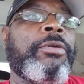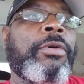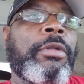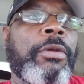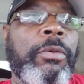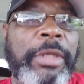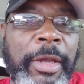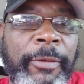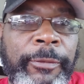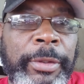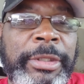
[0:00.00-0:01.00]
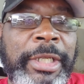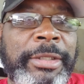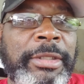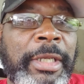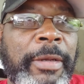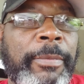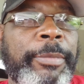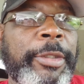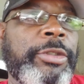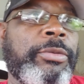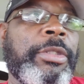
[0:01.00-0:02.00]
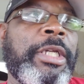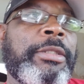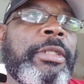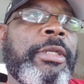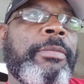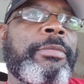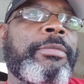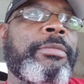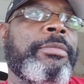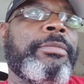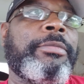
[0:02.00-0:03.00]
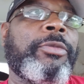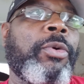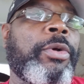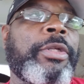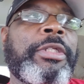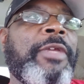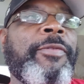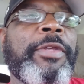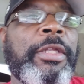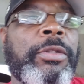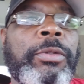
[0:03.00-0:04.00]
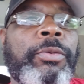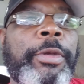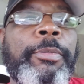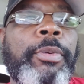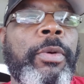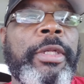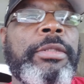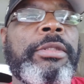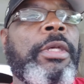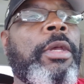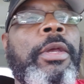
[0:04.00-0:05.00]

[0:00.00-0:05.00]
going to go down for a touchdown, but you ended up, or even getting 3 points,